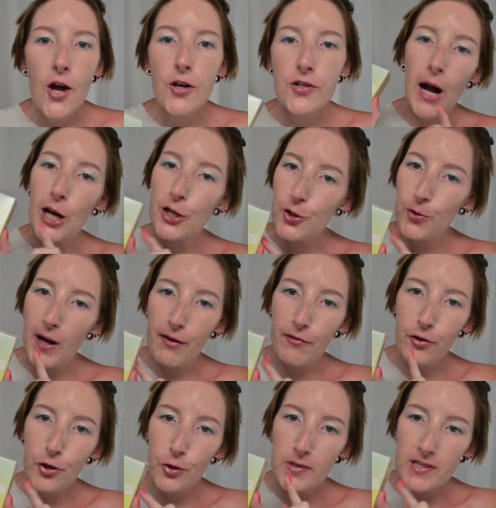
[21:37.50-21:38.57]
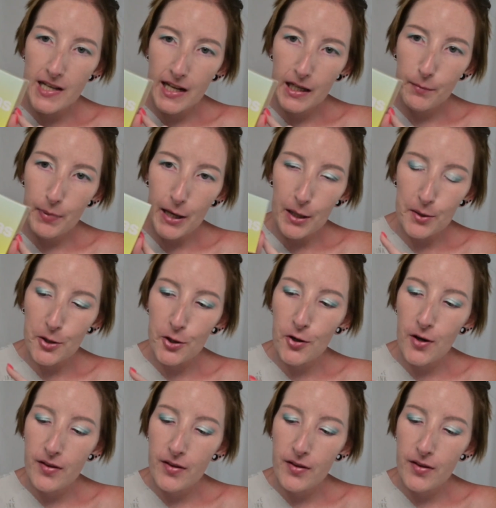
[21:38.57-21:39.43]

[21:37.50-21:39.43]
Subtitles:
I do have a new setting powder.